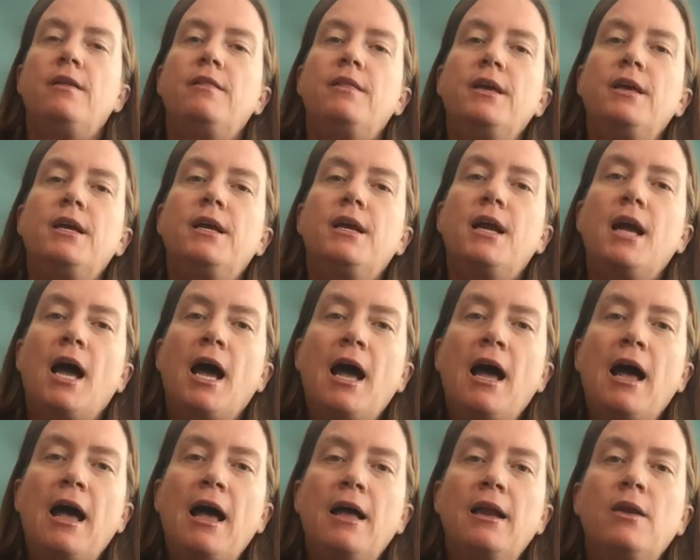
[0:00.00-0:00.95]
that
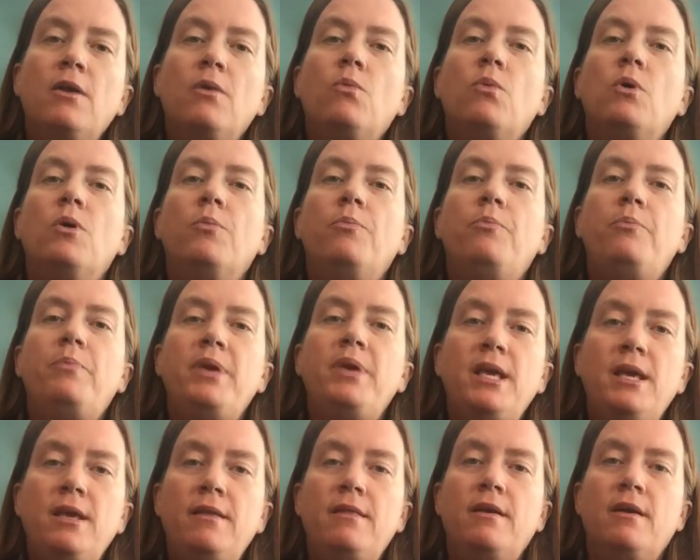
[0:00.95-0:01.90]
God will
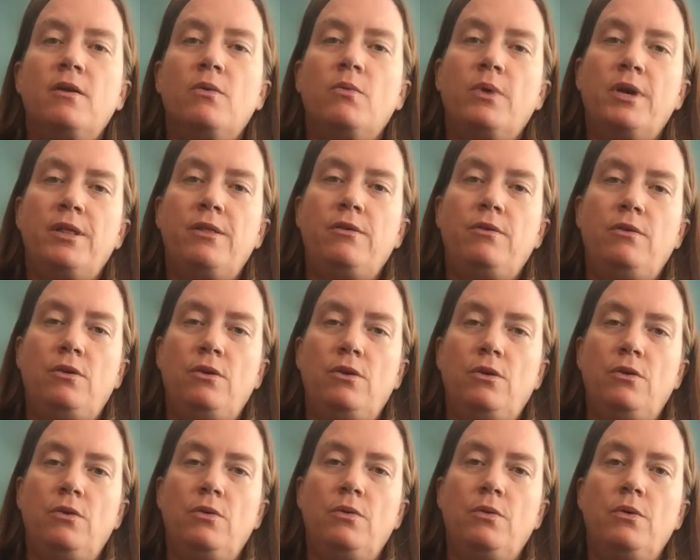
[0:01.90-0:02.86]
be there with
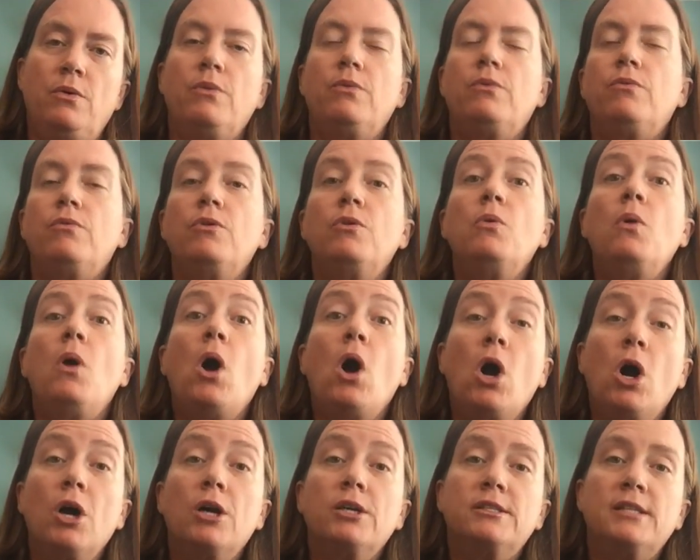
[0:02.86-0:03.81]
you through
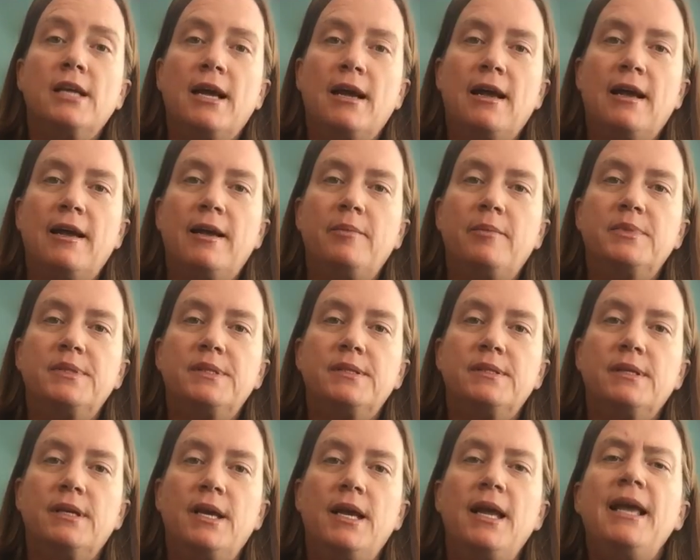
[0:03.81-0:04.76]
hard times.
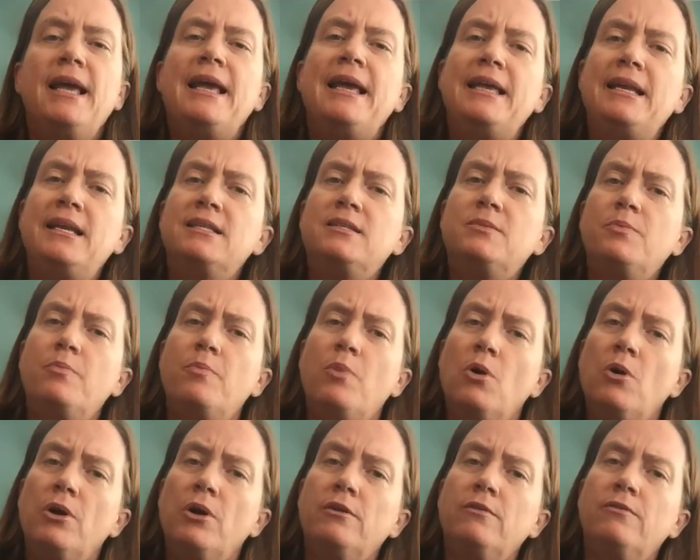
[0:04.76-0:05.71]
And it's
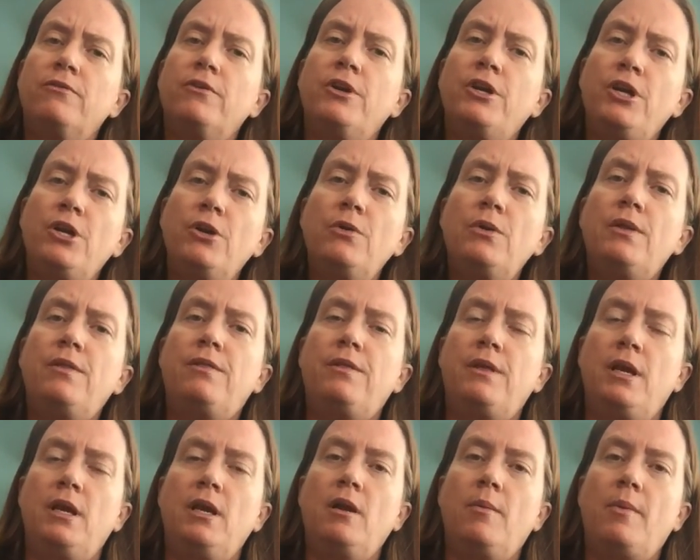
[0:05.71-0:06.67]
important for you to
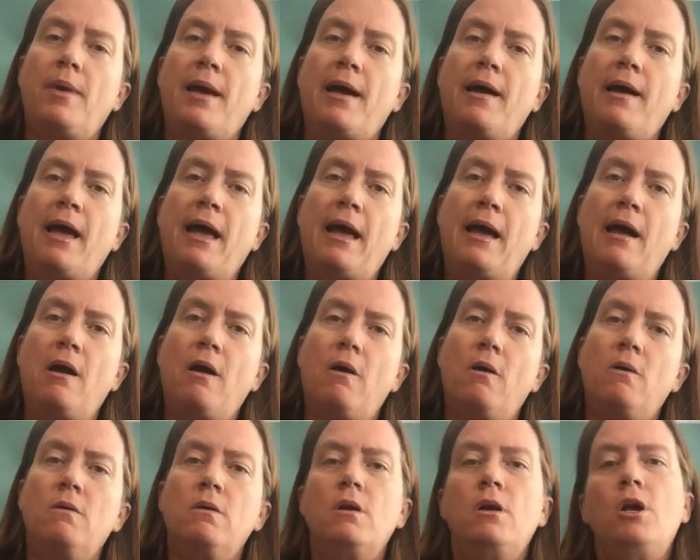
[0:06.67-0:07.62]
think about
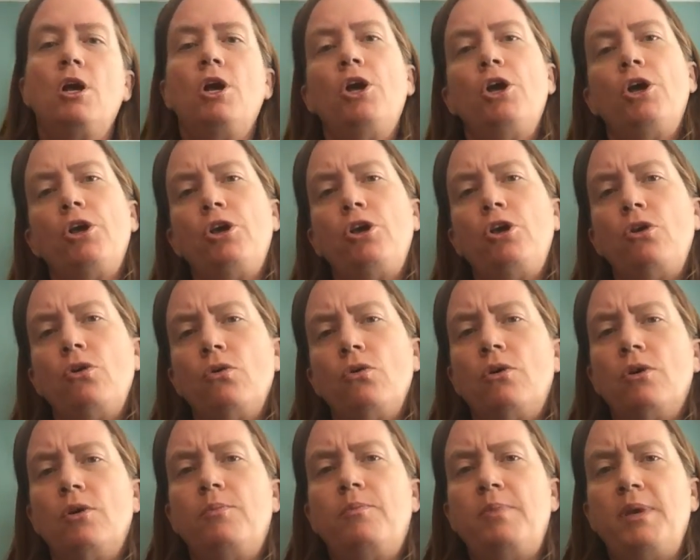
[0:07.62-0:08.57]
how you
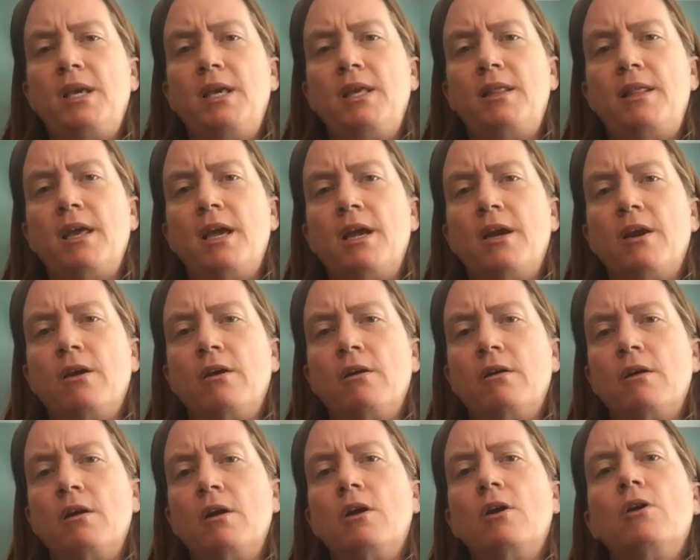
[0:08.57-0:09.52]
could be there
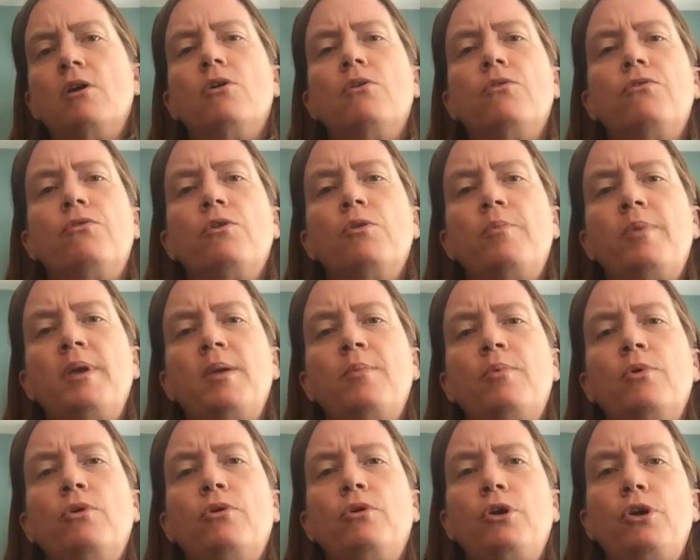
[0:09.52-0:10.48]
for
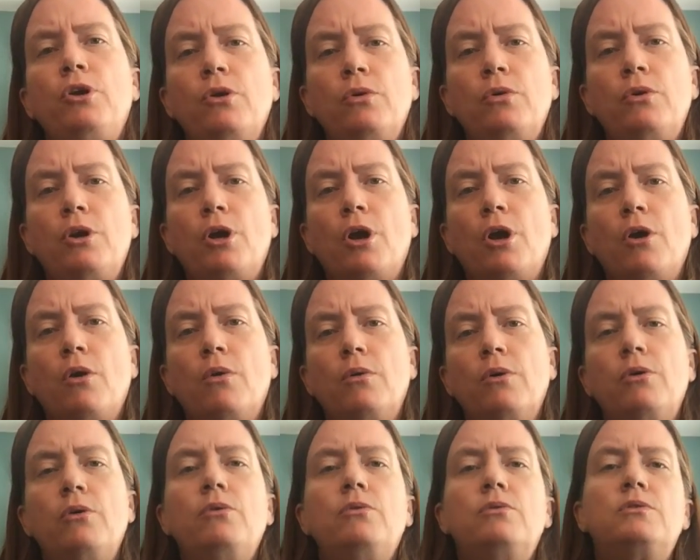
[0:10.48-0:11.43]
people you know
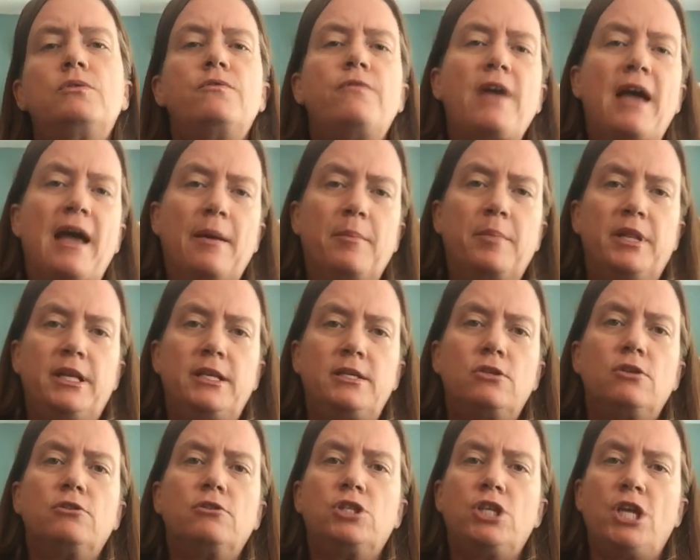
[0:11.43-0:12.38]
whose families
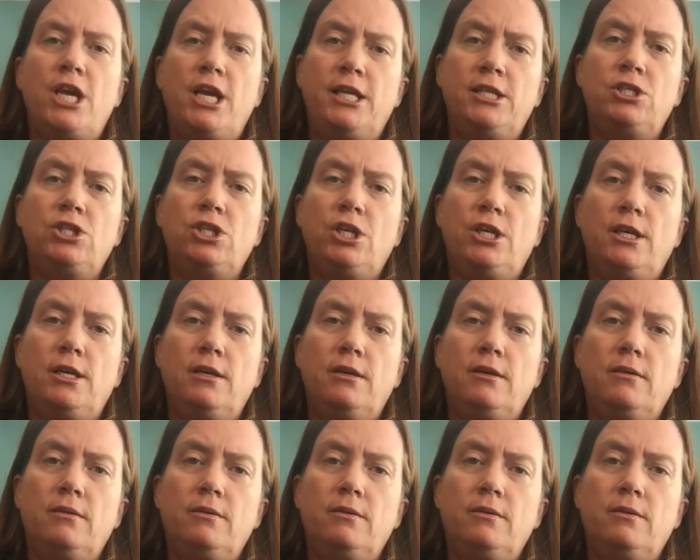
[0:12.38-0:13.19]
are changing.